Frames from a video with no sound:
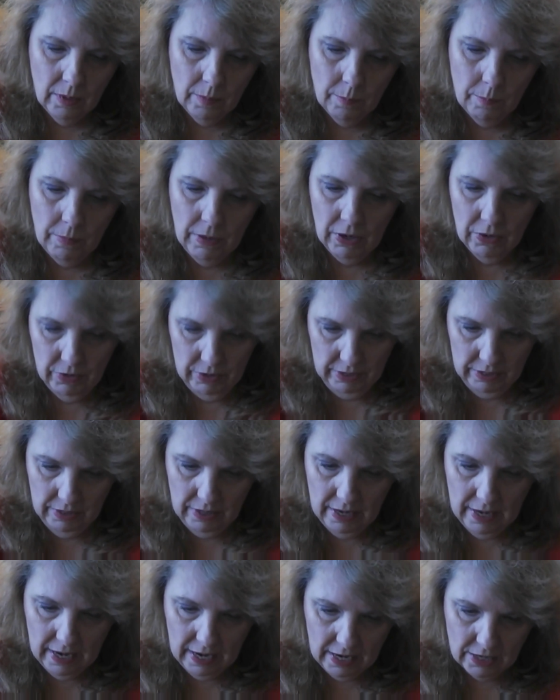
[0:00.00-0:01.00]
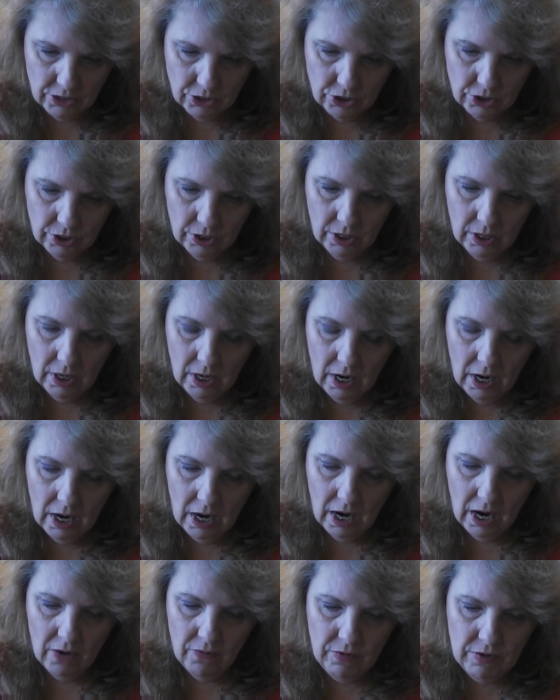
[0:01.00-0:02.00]
Marion Hatch.
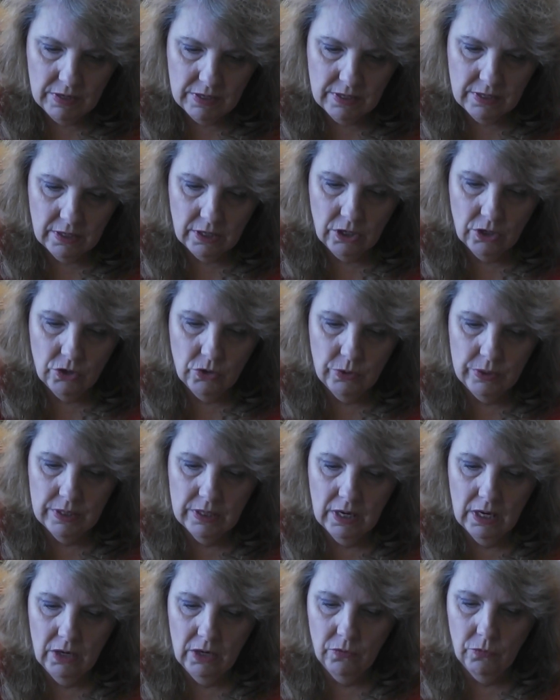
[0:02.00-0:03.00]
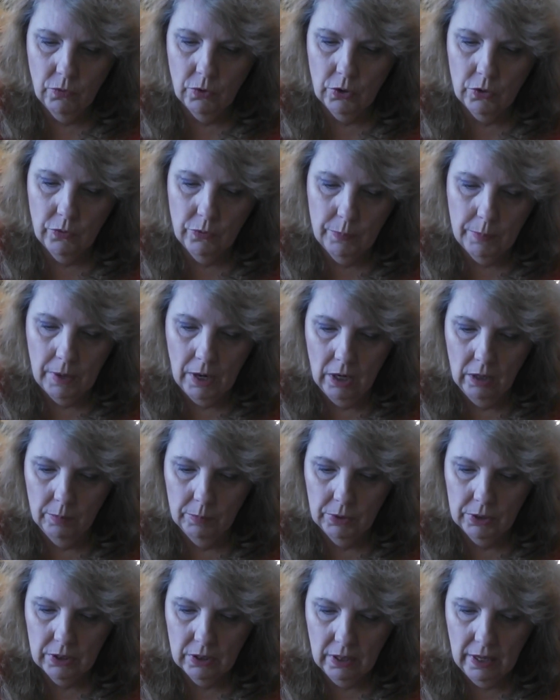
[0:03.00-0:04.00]
Obviously you do a ton of work with
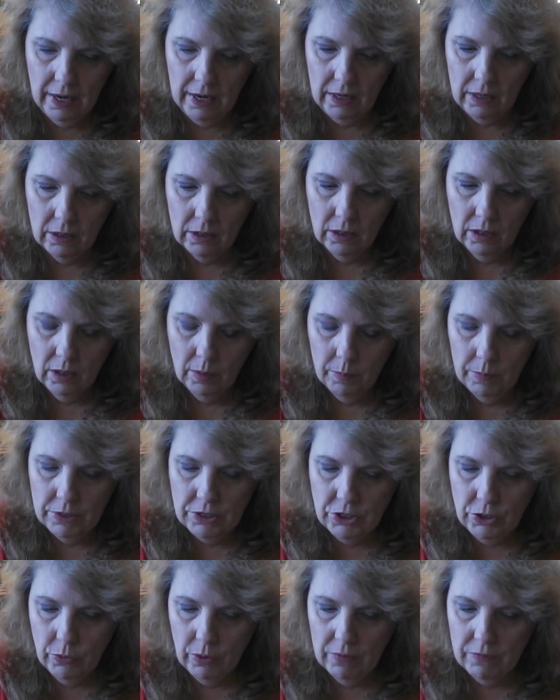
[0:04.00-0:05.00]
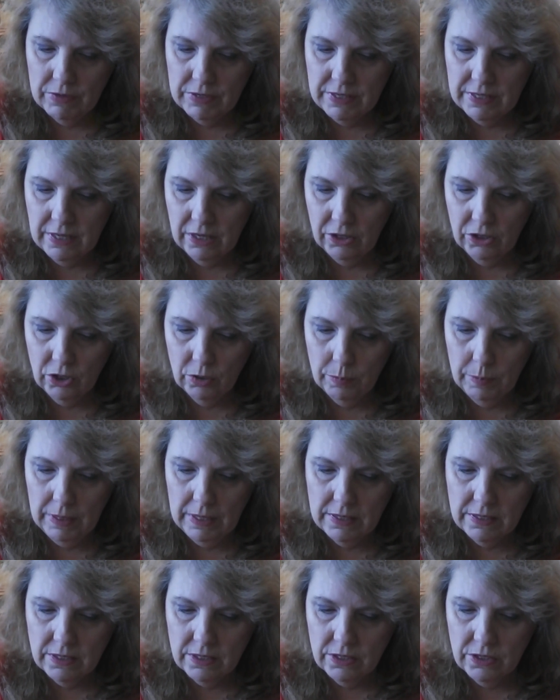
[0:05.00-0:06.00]
polymer clay, but do you ever seal your
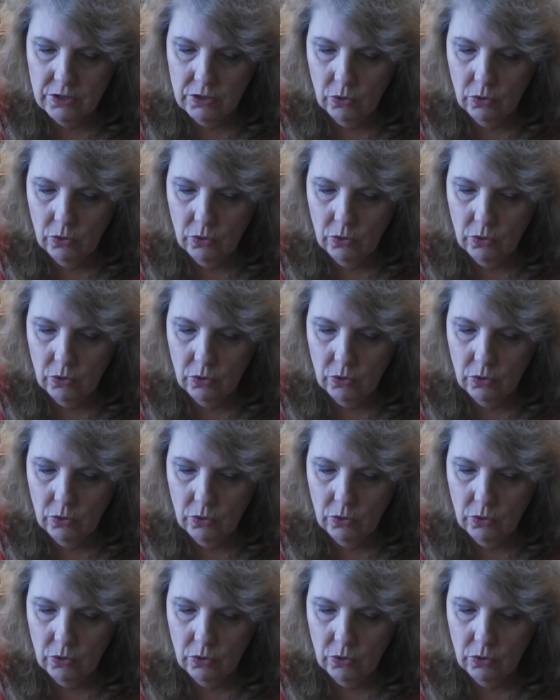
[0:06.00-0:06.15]
pieces,